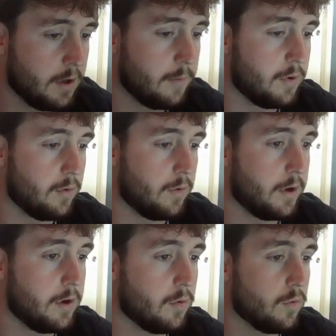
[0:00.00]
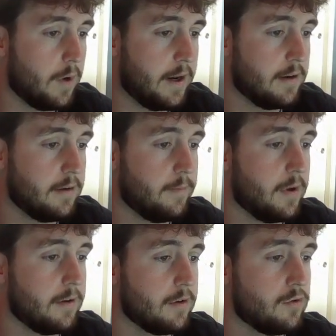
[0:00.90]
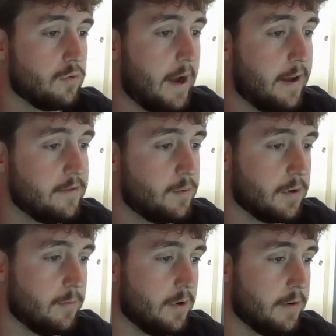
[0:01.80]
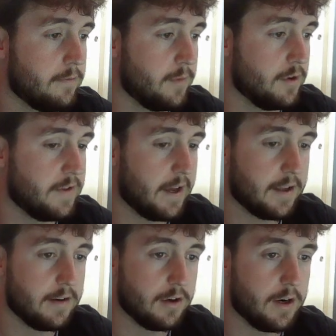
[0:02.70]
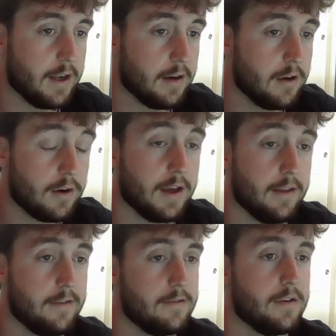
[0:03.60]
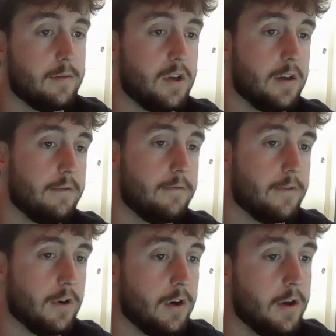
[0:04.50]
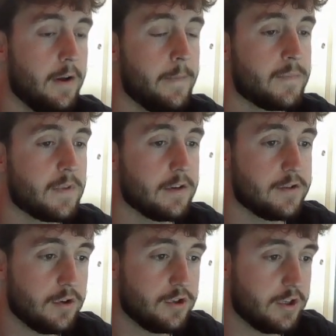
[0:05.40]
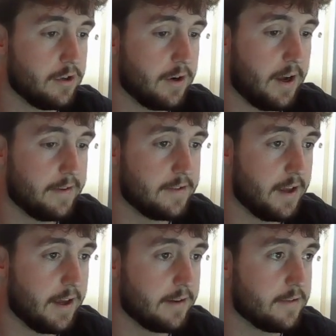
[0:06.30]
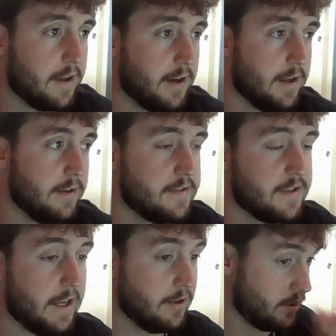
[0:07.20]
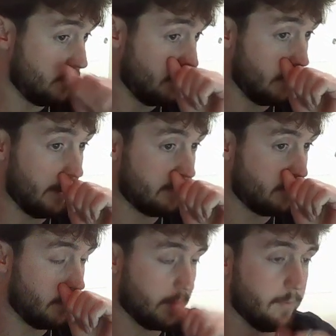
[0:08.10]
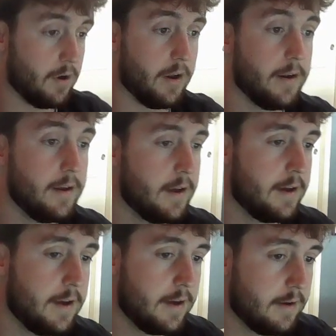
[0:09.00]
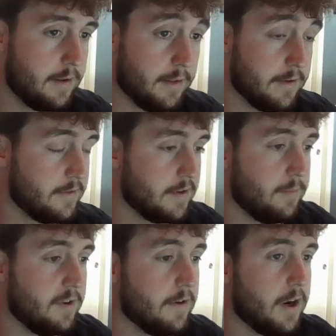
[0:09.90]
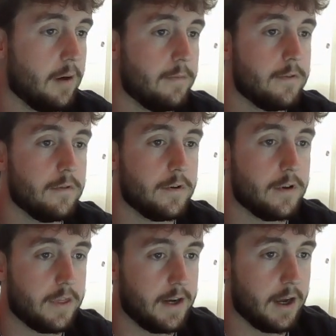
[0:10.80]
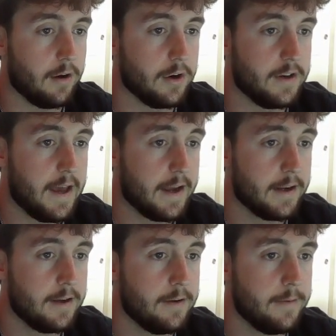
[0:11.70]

Put 1 random grass Pokemon from your deck into your hand. Okay, this is going to be good for searching your grass decks, any stage 2 grass Pokemon. This is going to be very helpful for thinning out your deck.